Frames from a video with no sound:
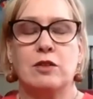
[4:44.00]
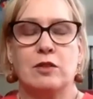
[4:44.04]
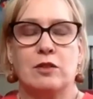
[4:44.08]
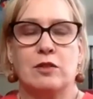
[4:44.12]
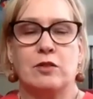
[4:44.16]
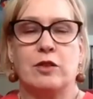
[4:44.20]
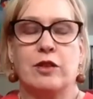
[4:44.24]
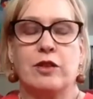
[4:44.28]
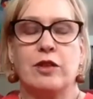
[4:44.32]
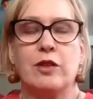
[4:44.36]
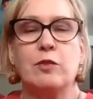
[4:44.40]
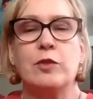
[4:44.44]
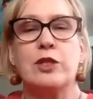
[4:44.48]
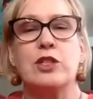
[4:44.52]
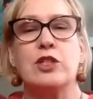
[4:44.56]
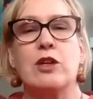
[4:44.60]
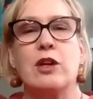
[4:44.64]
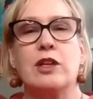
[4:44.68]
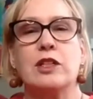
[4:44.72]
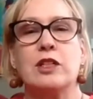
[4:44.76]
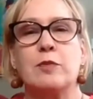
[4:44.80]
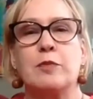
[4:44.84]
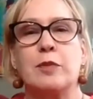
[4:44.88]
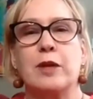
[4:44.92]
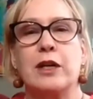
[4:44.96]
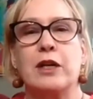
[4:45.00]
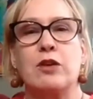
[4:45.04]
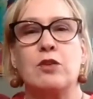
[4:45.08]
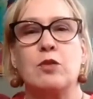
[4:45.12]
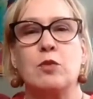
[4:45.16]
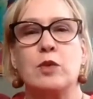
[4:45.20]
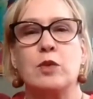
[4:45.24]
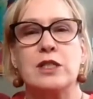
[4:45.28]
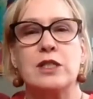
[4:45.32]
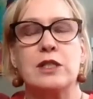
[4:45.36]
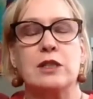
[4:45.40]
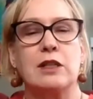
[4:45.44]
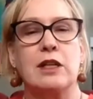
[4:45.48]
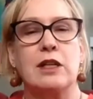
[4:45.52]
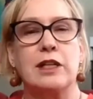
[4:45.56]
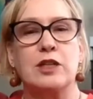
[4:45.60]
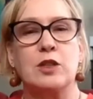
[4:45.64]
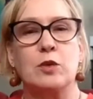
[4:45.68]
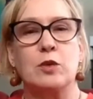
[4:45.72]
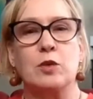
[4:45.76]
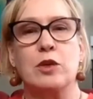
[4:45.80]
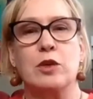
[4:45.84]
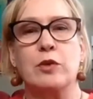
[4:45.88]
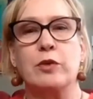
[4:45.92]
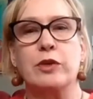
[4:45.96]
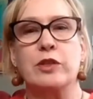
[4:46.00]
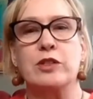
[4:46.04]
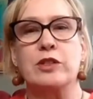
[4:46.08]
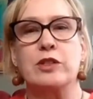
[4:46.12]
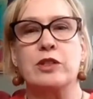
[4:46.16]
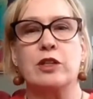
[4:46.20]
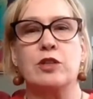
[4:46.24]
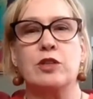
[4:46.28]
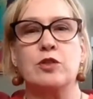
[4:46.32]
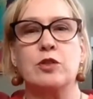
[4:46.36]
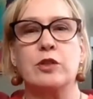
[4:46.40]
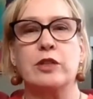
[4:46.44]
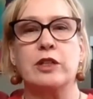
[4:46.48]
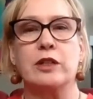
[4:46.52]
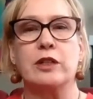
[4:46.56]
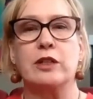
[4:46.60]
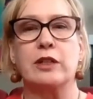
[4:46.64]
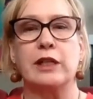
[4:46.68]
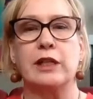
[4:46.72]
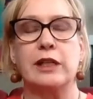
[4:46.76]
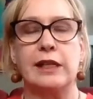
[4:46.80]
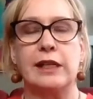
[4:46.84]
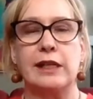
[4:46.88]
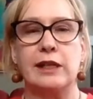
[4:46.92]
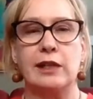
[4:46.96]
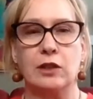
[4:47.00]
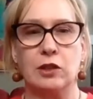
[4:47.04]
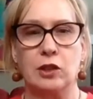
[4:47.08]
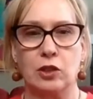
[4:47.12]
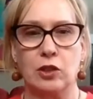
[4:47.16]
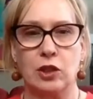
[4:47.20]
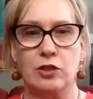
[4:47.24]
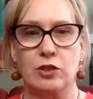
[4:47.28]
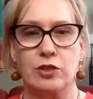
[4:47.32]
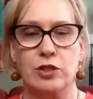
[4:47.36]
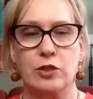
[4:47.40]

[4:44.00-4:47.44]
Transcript: then we talked about what's it like to work with a tantric healer.